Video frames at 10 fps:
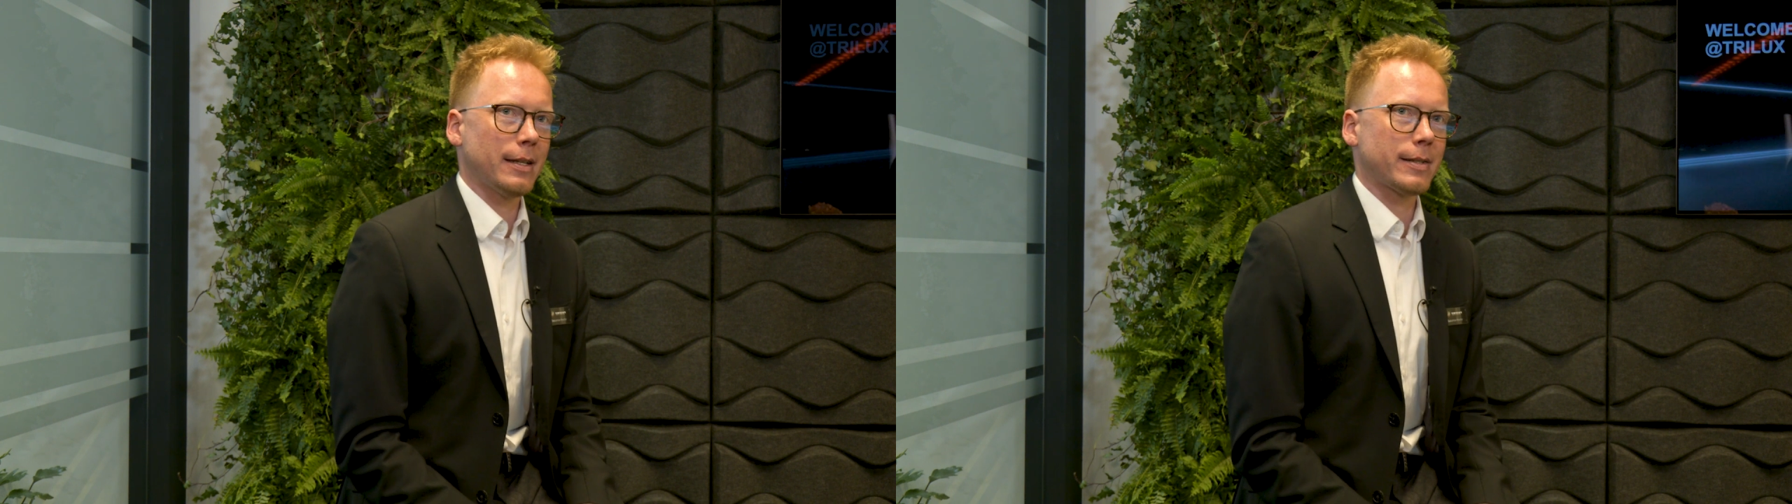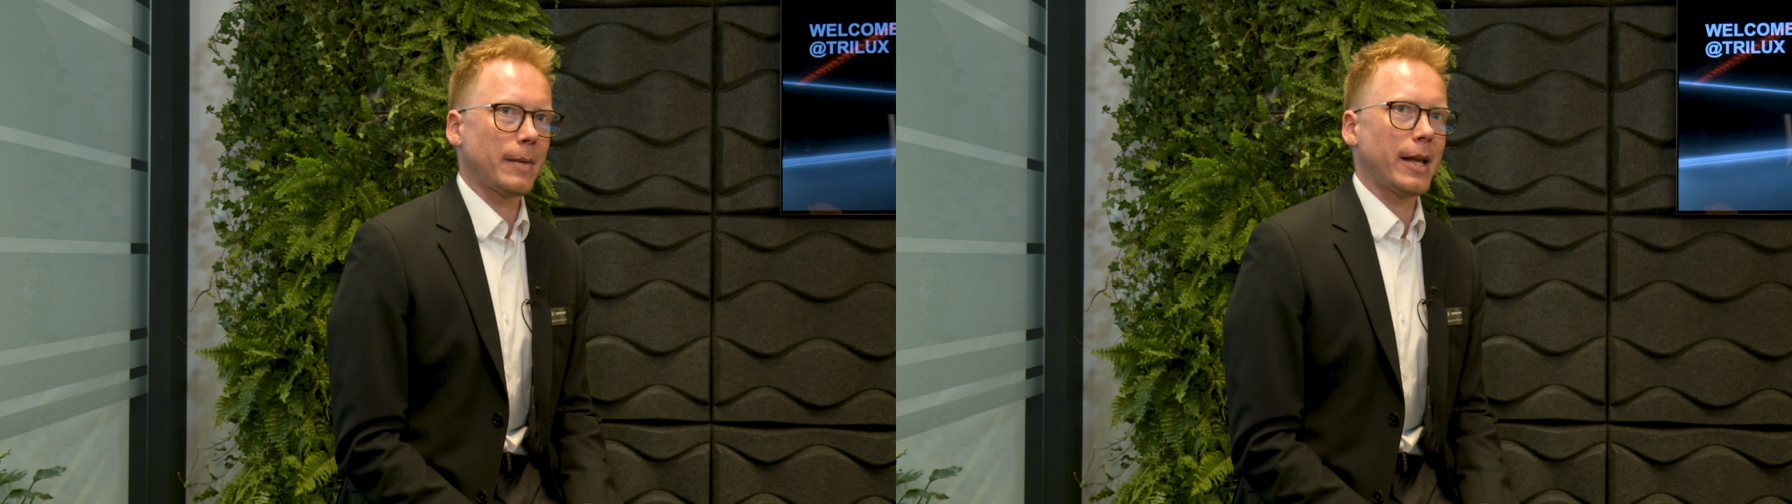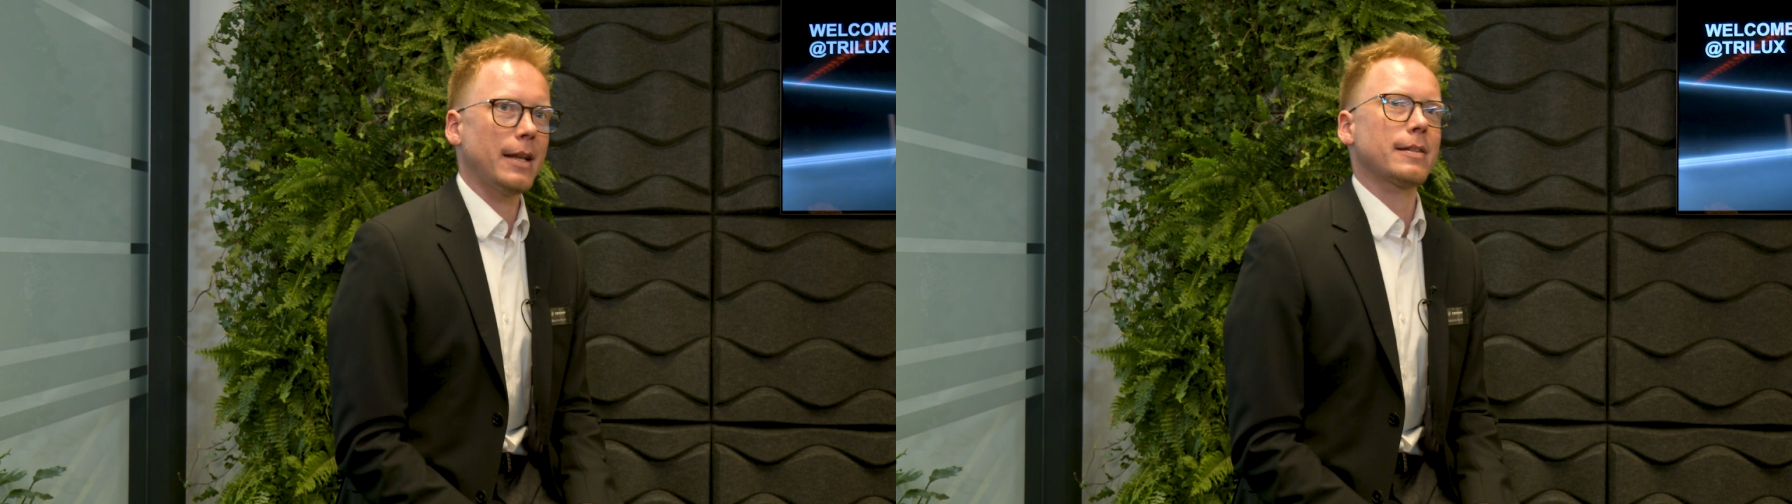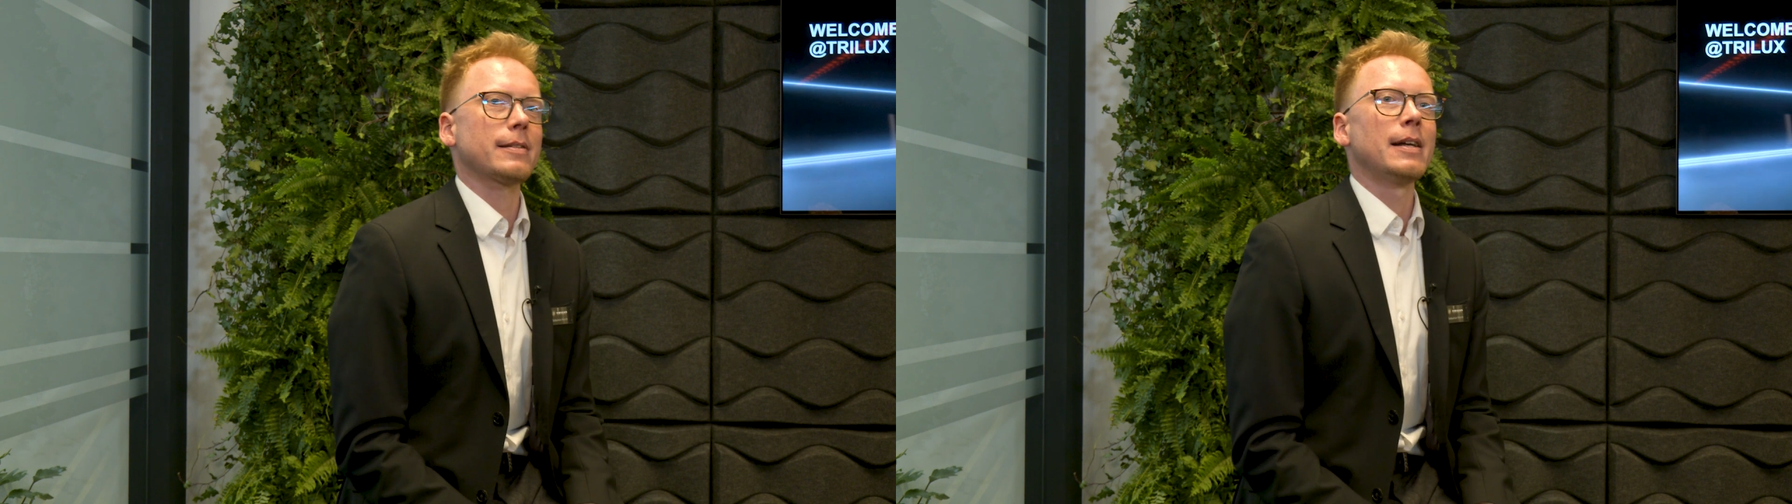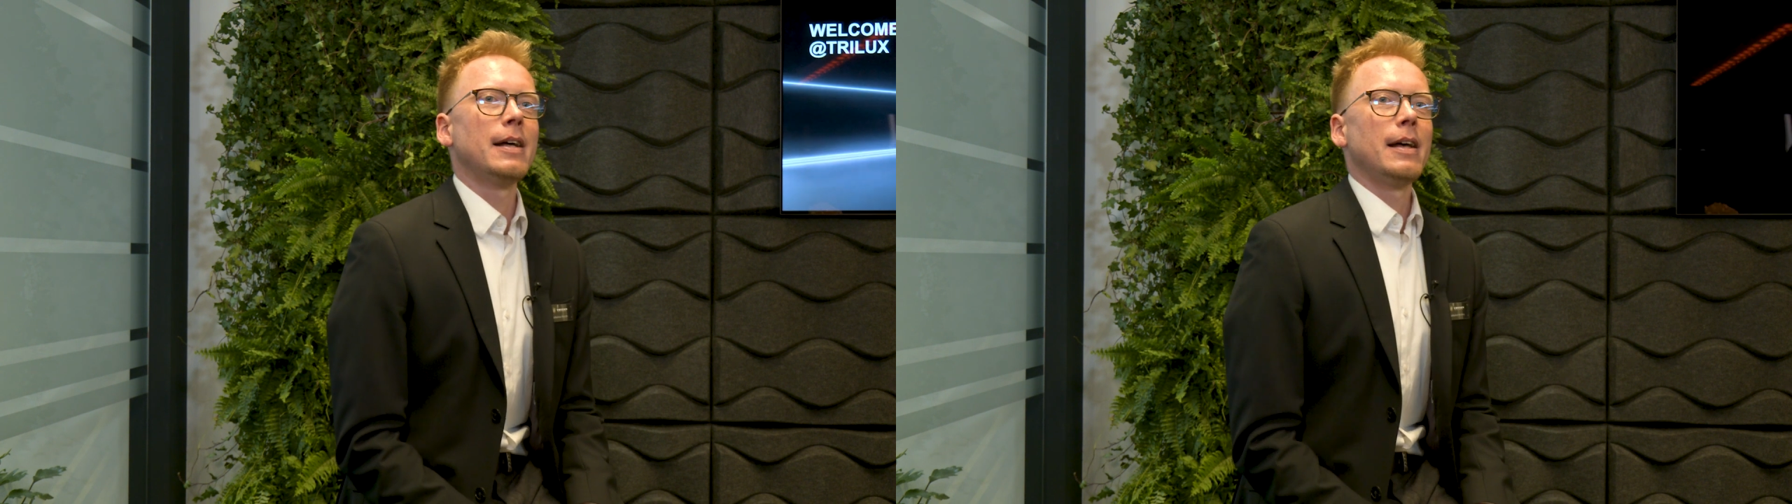in some cases,